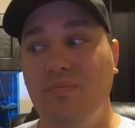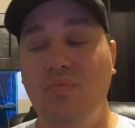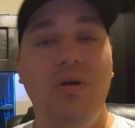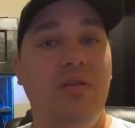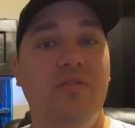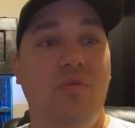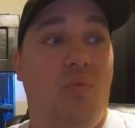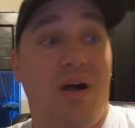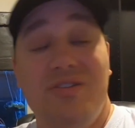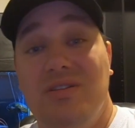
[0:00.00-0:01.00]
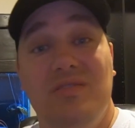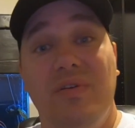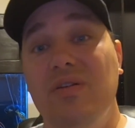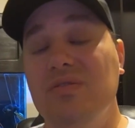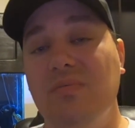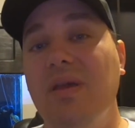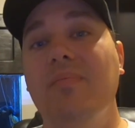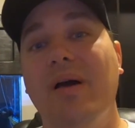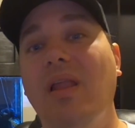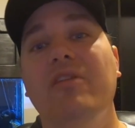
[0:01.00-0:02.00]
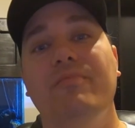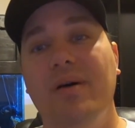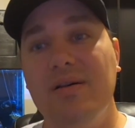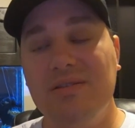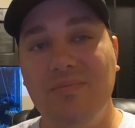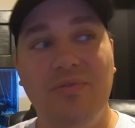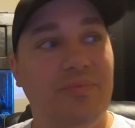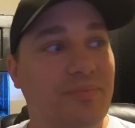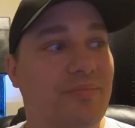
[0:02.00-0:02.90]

willing to watch these videos and make my life possible.